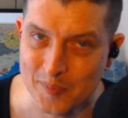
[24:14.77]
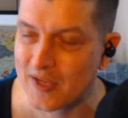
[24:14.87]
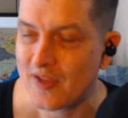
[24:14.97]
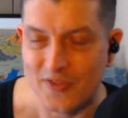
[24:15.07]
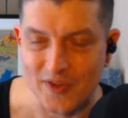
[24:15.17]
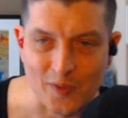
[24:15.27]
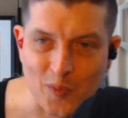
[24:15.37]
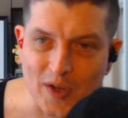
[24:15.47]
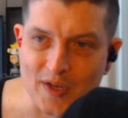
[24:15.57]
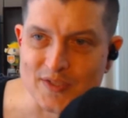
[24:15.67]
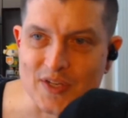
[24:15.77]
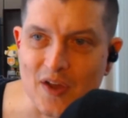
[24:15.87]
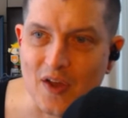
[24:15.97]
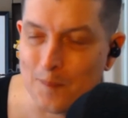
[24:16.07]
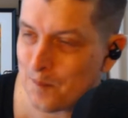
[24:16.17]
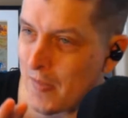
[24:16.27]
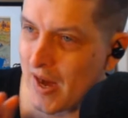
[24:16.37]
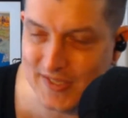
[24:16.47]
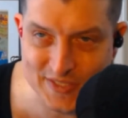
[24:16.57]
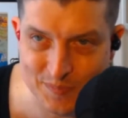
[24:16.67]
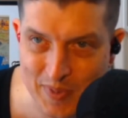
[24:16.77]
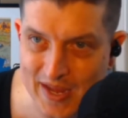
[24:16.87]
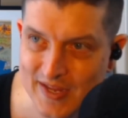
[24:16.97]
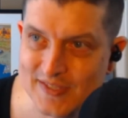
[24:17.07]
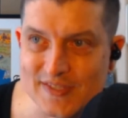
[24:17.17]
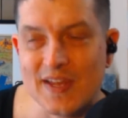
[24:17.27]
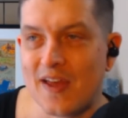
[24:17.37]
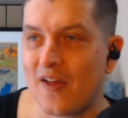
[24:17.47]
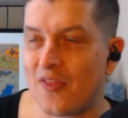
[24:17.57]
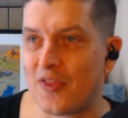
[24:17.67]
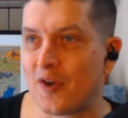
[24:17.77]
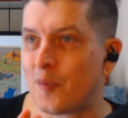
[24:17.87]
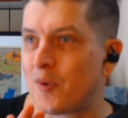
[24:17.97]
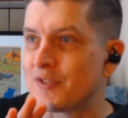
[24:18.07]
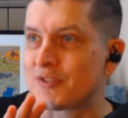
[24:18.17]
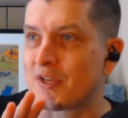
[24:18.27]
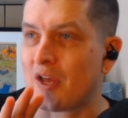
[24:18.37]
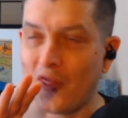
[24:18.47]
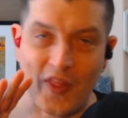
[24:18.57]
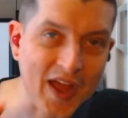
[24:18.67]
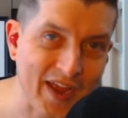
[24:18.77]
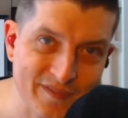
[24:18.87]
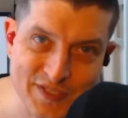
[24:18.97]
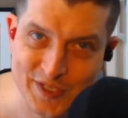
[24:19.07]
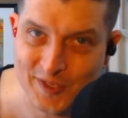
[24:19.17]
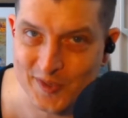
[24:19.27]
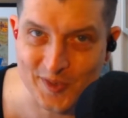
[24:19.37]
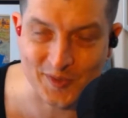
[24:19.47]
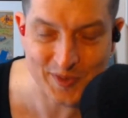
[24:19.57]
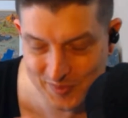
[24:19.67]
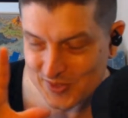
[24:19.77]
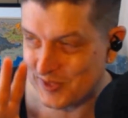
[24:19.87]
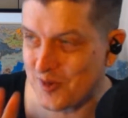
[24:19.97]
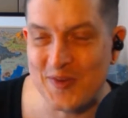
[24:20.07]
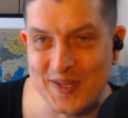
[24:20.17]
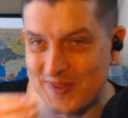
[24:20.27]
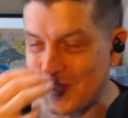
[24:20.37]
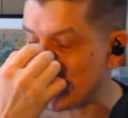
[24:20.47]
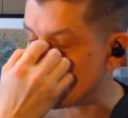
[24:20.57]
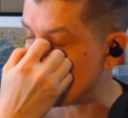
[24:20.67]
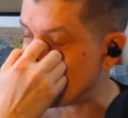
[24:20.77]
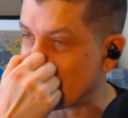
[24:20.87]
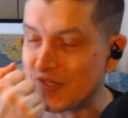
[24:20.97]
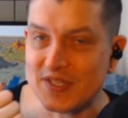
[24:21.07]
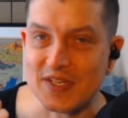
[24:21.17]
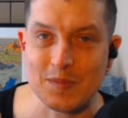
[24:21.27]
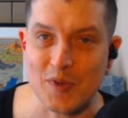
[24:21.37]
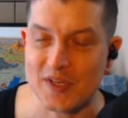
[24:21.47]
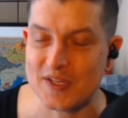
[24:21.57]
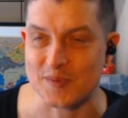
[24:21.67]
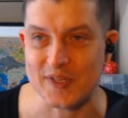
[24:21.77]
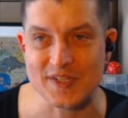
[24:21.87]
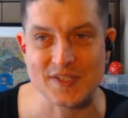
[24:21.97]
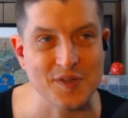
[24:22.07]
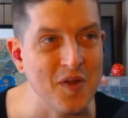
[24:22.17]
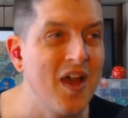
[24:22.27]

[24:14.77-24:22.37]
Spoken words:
There was MySpace, there was LiveJournal, there were so many things scenesters and emo kids were into.